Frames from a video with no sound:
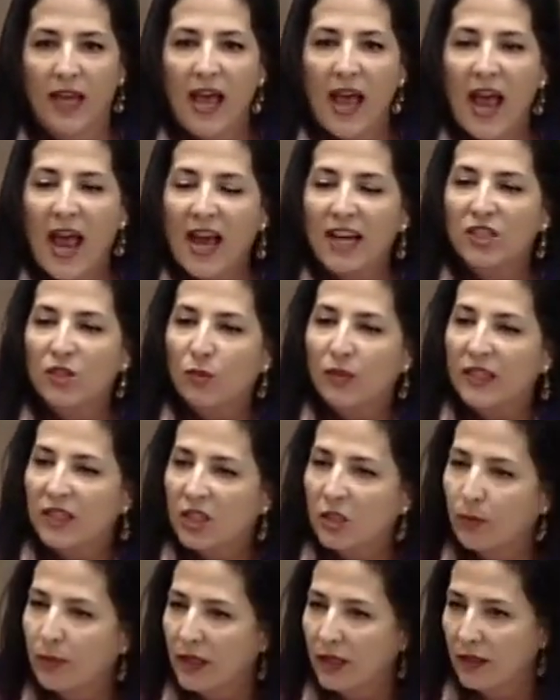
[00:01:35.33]
As we
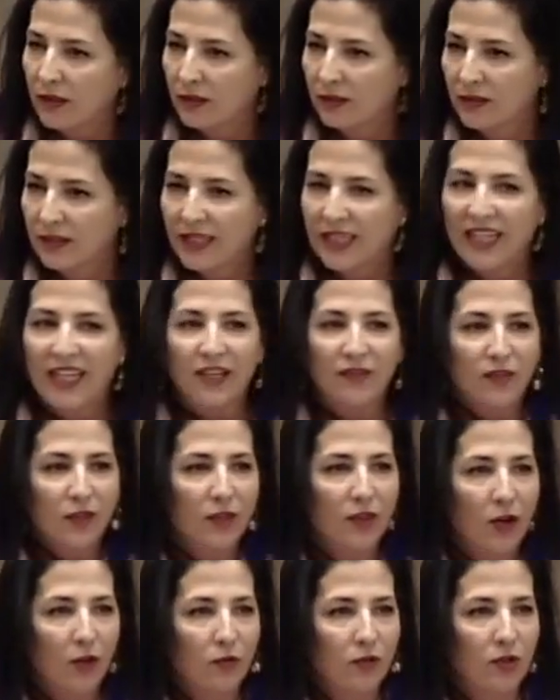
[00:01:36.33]
speak, even
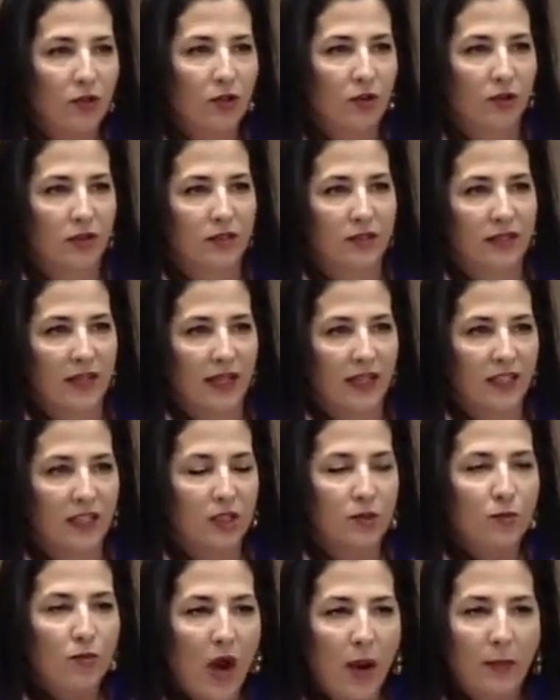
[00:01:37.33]
though New York State is
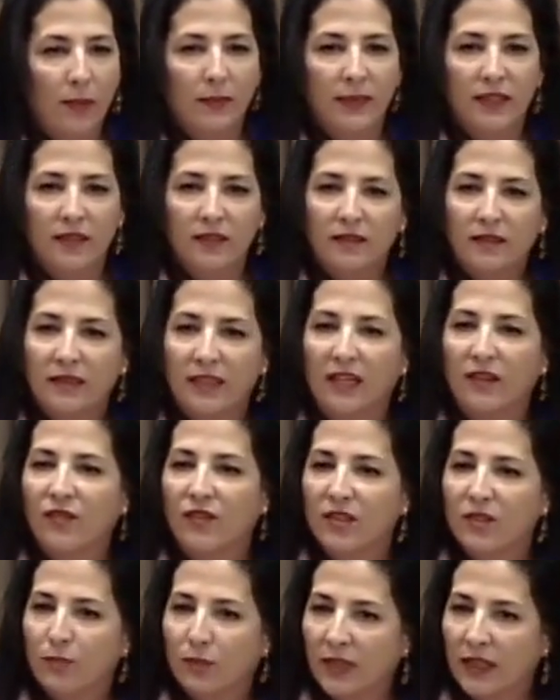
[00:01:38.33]
probably the
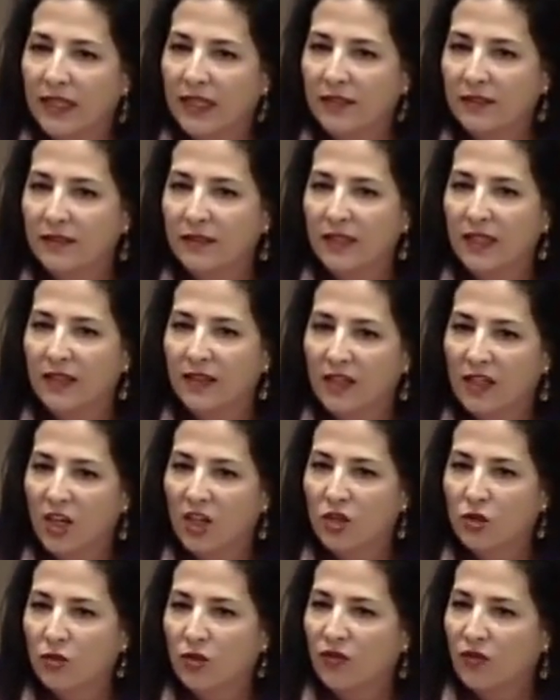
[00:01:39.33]
safest place in the
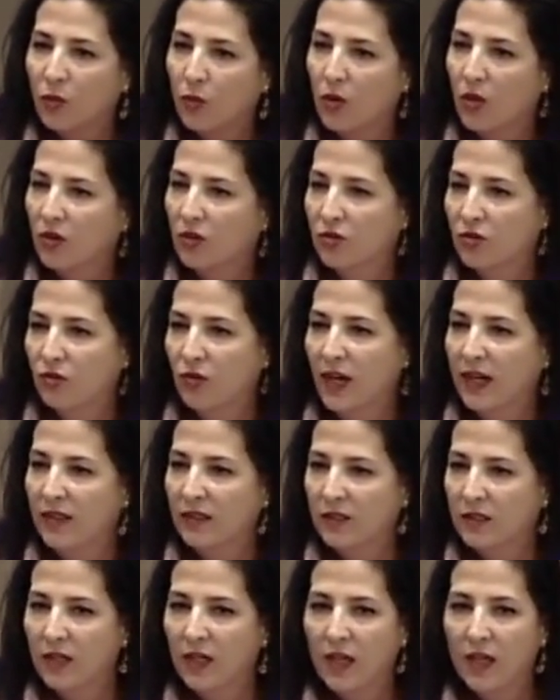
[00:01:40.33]
country for workers'
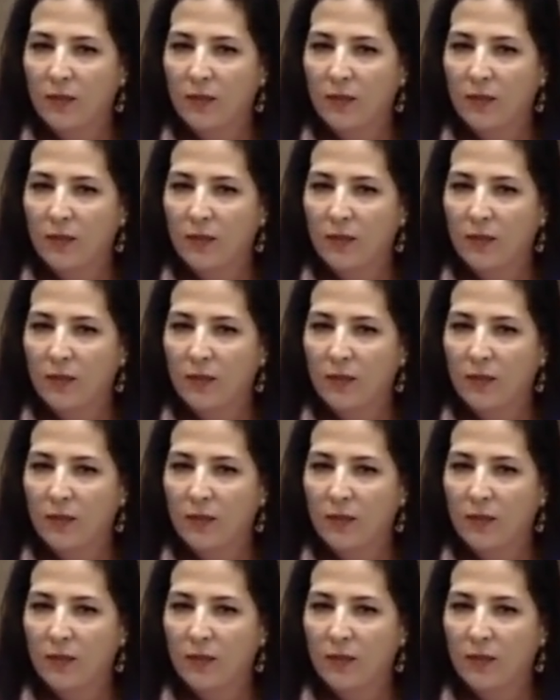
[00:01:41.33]
rights